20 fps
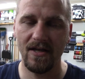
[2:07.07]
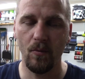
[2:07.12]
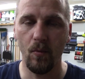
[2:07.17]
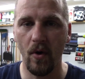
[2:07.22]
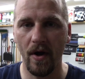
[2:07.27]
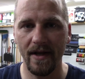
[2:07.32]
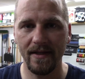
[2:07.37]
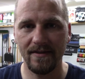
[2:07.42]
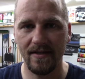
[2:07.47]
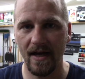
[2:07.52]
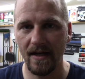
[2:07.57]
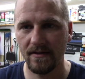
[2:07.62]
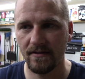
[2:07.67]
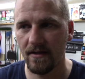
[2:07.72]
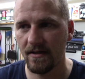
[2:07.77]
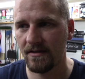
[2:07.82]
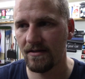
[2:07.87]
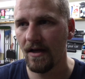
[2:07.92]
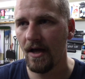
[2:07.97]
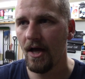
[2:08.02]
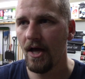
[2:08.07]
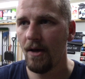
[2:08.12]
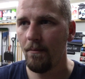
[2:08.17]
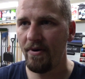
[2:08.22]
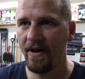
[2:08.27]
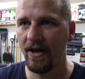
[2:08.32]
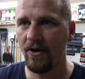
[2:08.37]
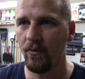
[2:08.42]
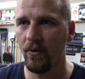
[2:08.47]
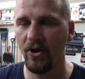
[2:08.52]
He won at Texas, but
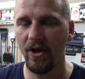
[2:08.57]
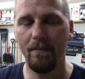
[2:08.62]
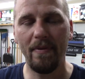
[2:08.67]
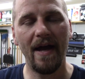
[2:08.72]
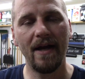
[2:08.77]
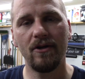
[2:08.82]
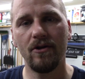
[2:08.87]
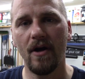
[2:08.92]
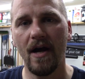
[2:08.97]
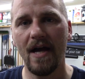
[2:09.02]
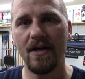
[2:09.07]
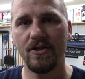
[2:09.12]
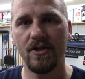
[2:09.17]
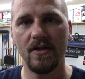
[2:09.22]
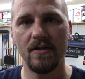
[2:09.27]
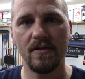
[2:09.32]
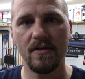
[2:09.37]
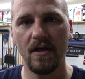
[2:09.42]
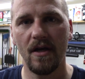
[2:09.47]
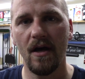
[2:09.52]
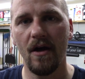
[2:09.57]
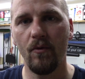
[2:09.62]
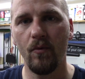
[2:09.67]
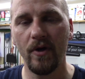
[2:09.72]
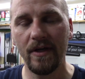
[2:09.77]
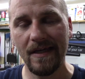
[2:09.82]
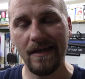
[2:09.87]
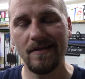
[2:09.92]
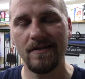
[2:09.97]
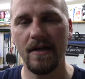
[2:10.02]
he had a really bad crash his uh,
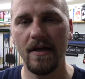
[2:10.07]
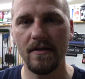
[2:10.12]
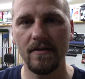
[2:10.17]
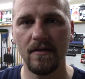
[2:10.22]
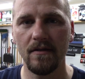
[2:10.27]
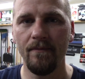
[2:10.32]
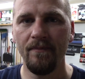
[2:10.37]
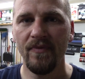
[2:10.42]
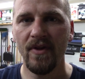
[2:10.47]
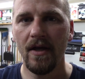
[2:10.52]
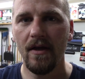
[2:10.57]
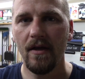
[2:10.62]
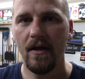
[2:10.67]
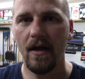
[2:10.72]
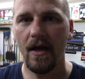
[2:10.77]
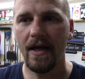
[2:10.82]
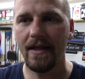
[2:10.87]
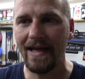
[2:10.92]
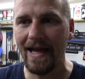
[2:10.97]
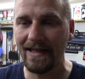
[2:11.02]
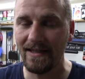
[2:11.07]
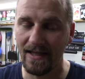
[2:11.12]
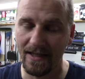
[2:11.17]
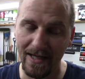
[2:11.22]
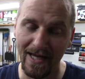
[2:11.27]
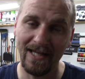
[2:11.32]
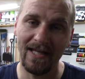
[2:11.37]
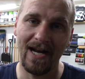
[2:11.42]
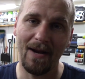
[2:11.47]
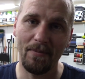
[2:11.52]
rookie season uh, at the
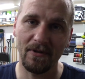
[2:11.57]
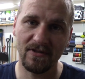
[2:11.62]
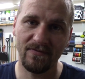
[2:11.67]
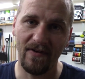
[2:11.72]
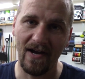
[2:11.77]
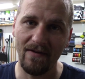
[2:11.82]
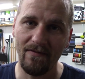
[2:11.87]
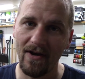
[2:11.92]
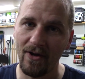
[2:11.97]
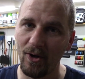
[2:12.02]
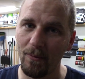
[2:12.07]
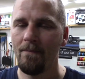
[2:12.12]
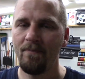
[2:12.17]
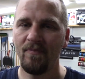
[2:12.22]
Indianapolis 500.